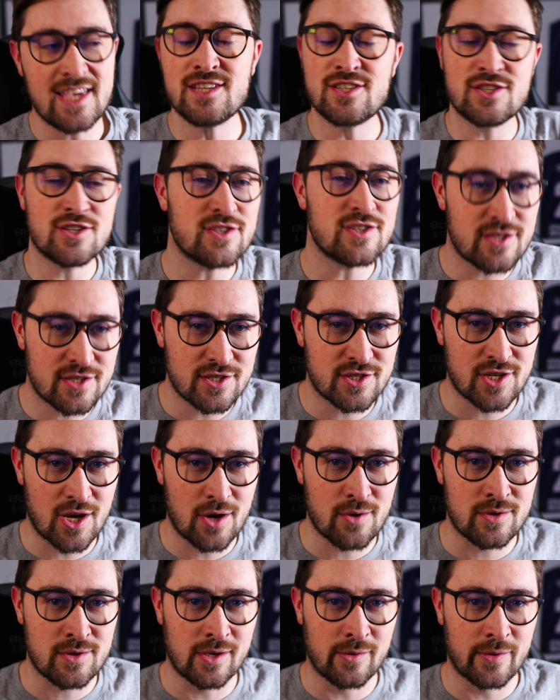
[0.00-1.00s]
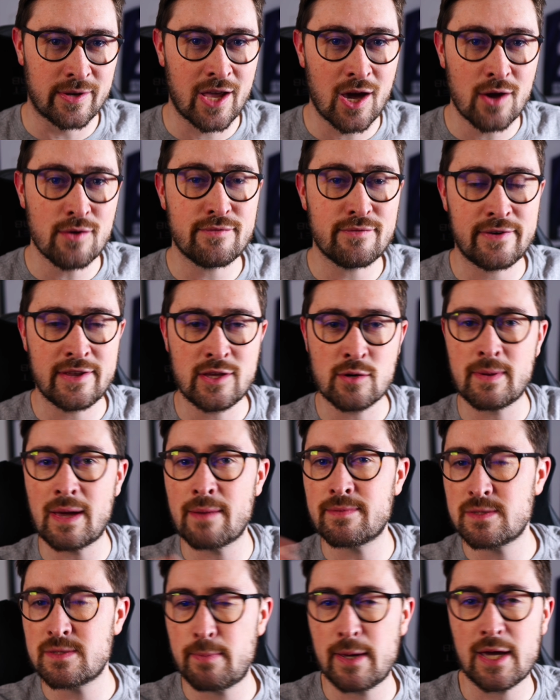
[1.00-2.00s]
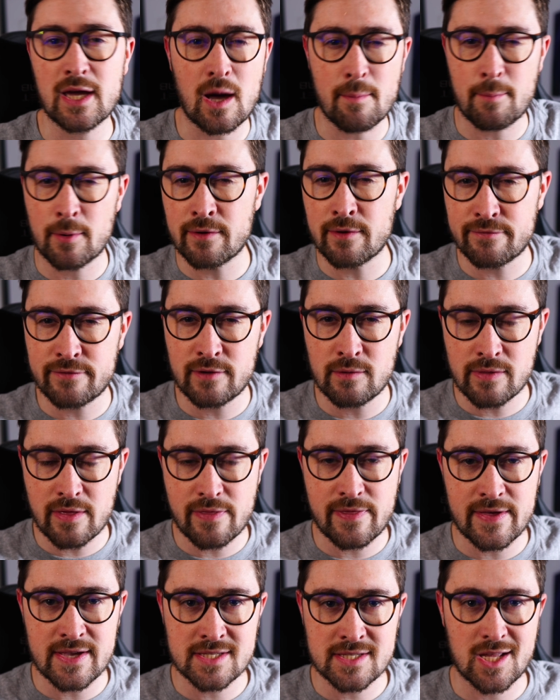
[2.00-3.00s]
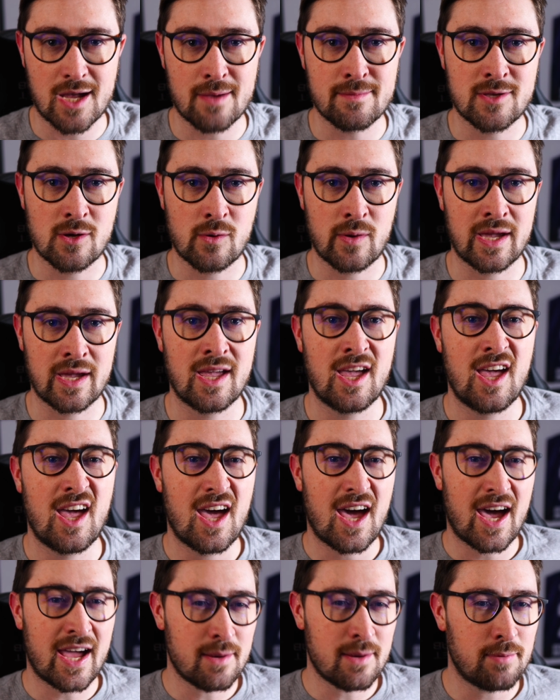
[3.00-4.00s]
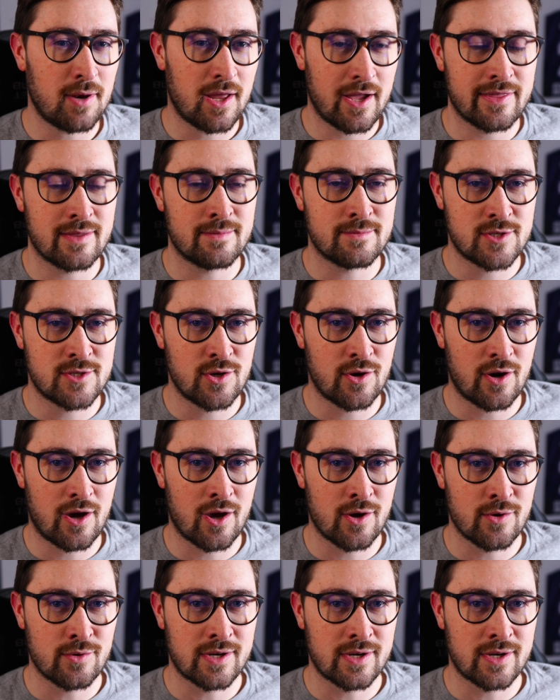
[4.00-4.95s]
just to show you. And hopefully you'll be able to pick up on a few of the things that I'm doing and apply them to your own